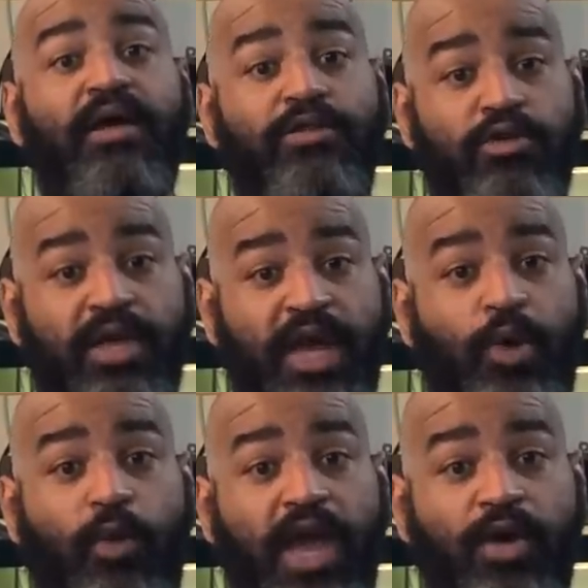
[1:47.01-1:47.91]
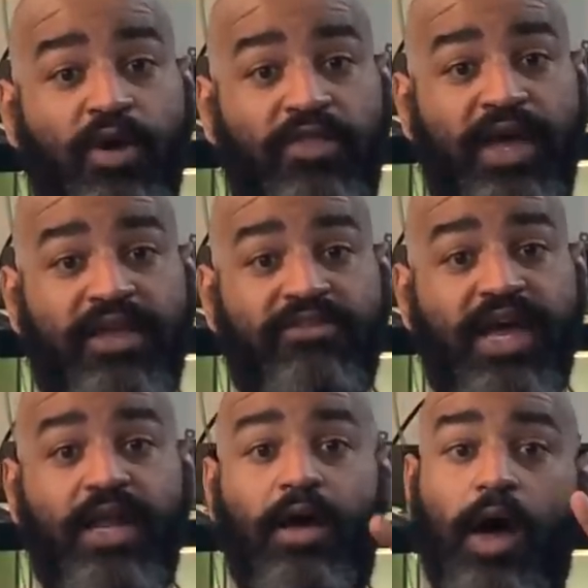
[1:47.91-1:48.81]
you can get away with, like I
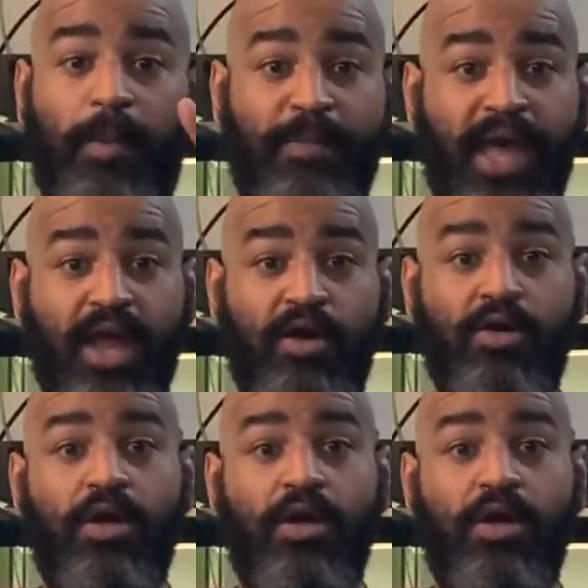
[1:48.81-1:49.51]
said, a pair